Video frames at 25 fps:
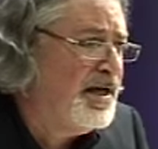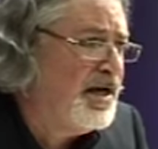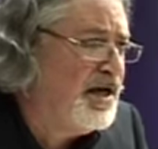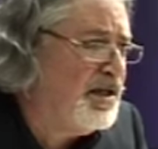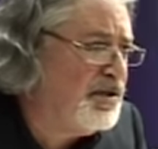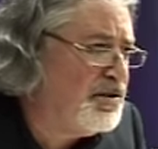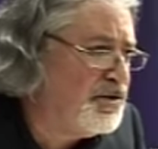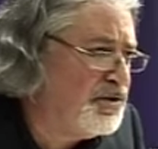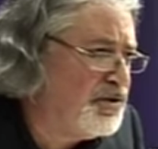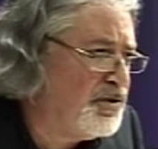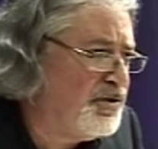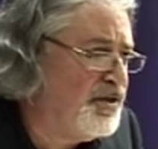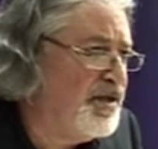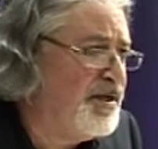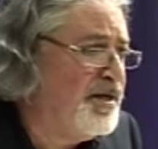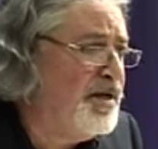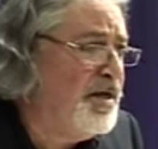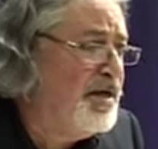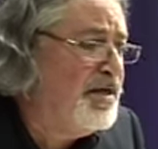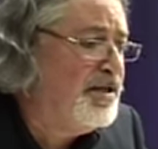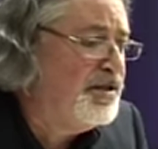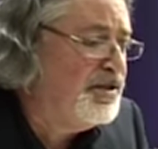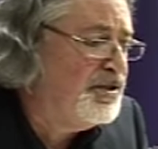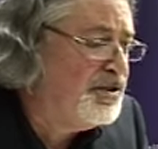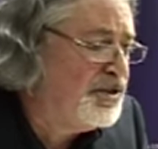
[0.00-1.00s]

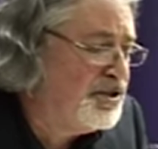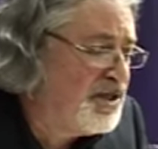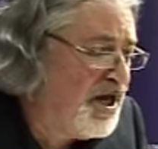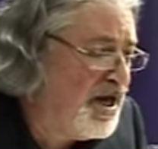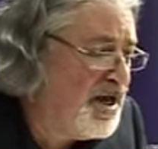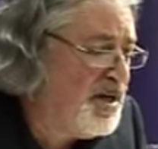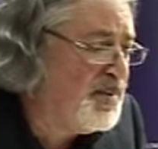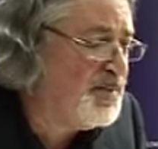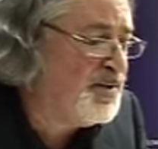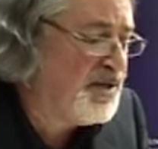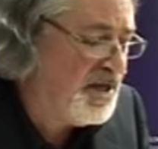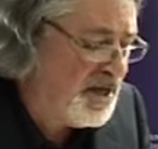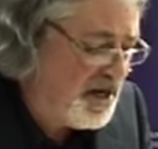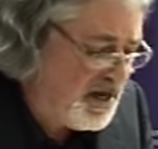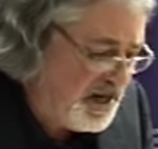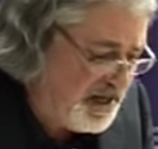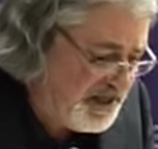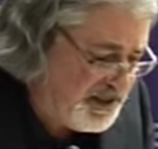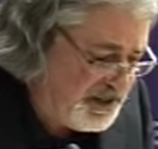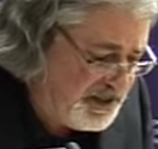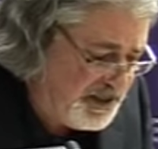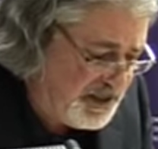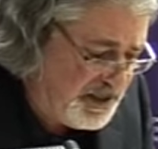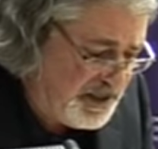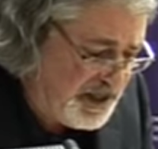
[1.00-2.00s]
culturally shaped
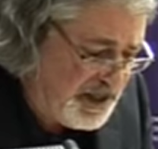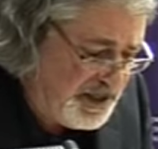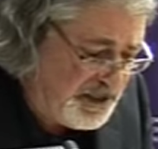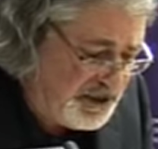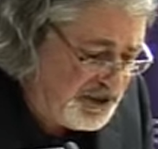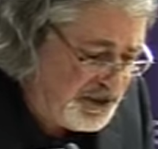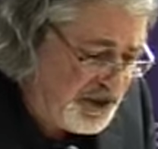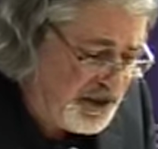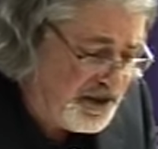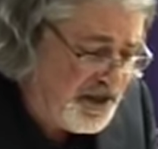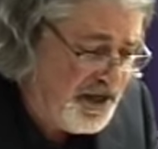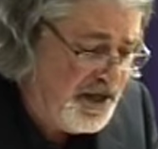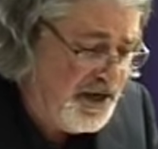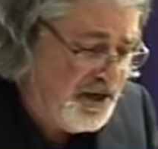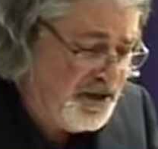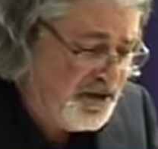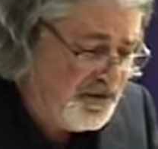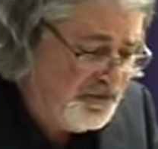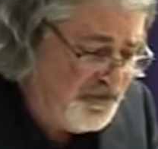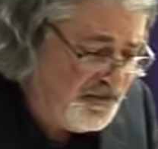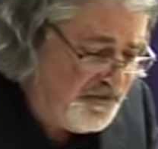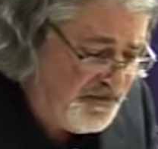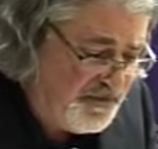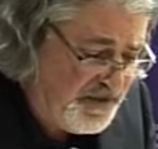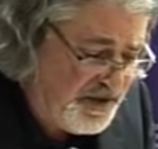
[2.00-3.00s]
isolation,
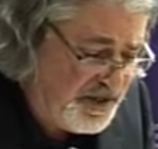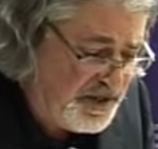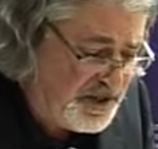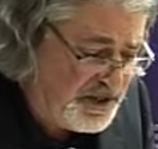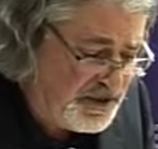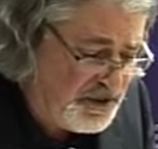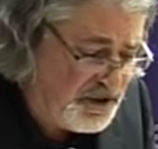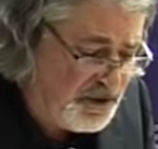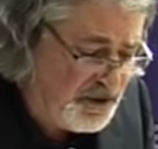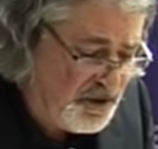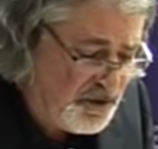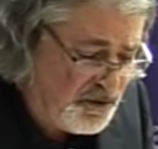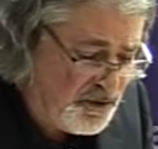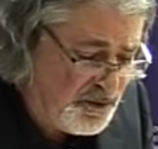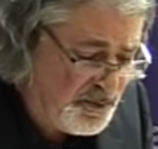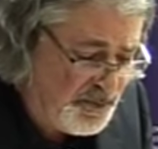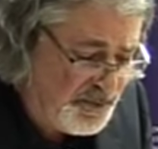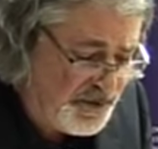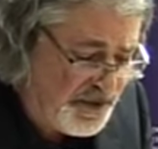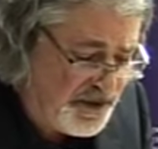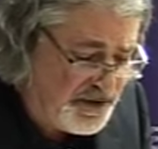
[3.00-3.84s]
configures neural